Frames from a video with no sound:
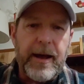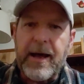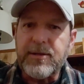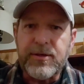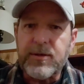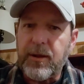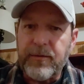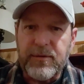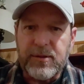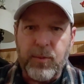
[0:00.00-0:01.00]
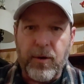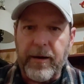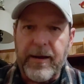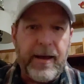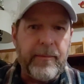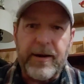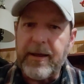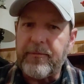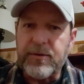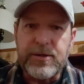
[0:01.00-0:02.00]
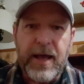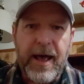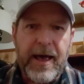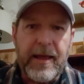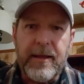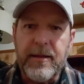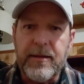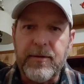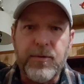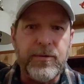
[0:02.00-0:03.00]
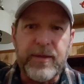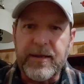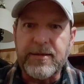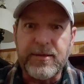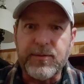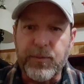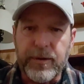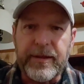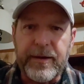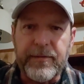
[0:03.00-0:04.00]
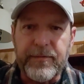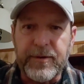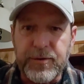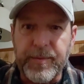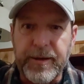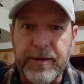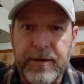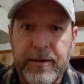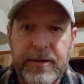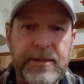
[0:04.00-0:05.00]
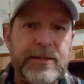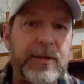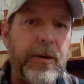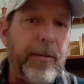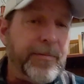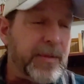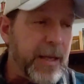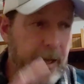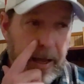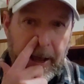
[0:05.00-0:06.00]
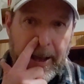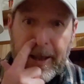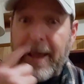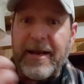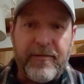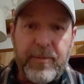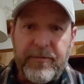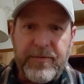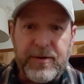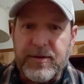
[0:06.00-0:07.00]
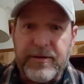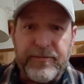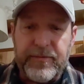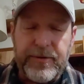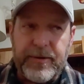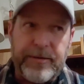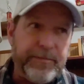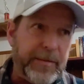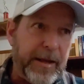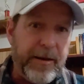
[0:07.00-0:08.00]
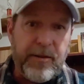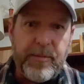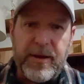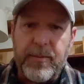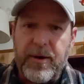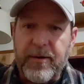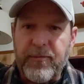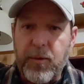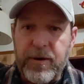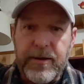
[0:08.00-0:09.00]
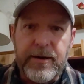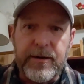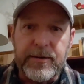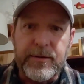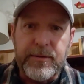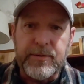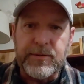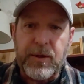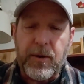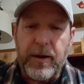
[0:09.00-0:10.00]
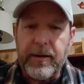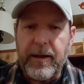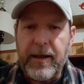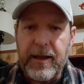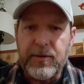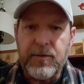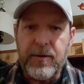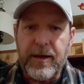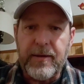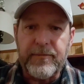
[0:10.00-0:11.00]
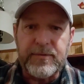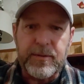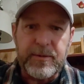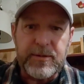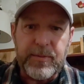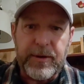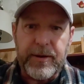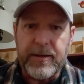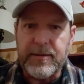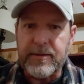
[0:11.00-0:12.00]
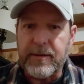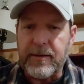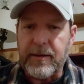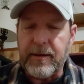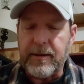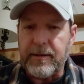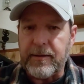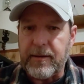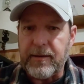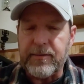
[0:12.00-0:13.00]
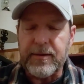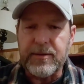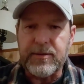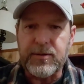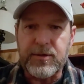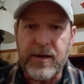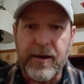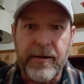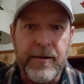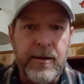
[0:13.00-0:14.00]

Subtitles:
I just love the sport. I'm an average guy who thinks he's a really good fisherman. So, and I've been fishing for, I don't know, the better part of 40 years. So I do have some experience and things to share.